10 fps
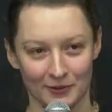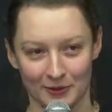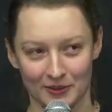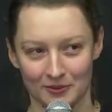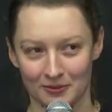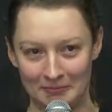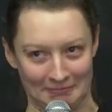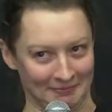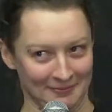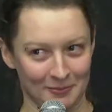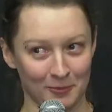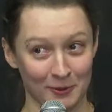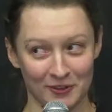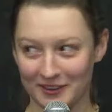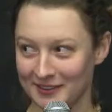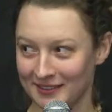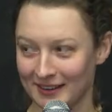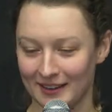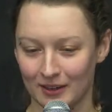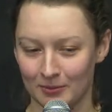sorts of projects.
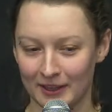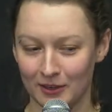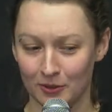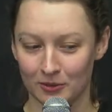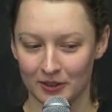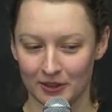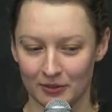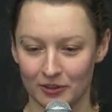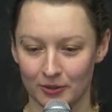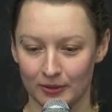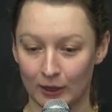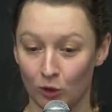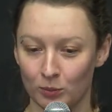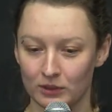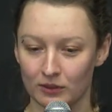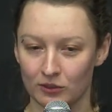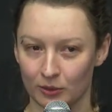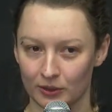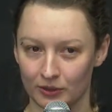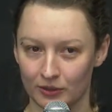I know there are a few like open
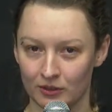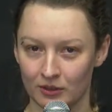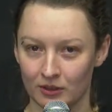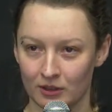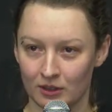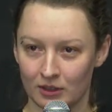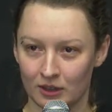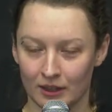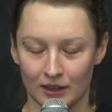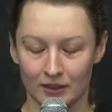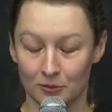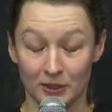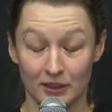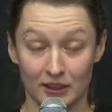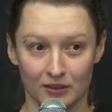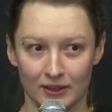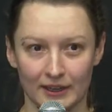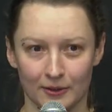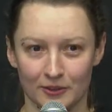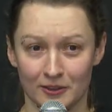source. The one I think of right
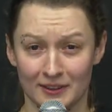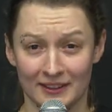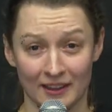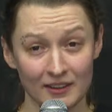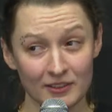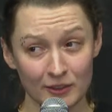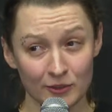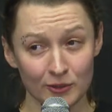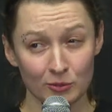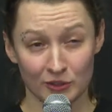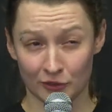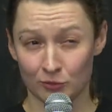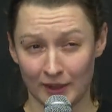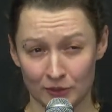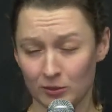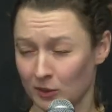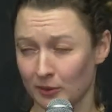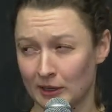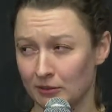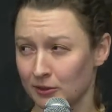now is called Galaxy Zoo, which has actually been
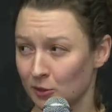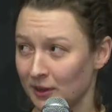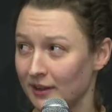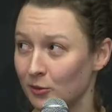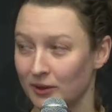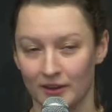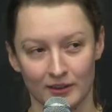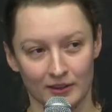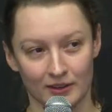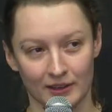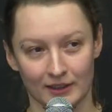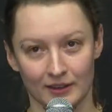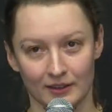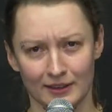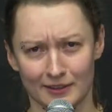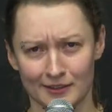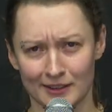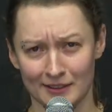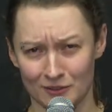going on for a little while, where it's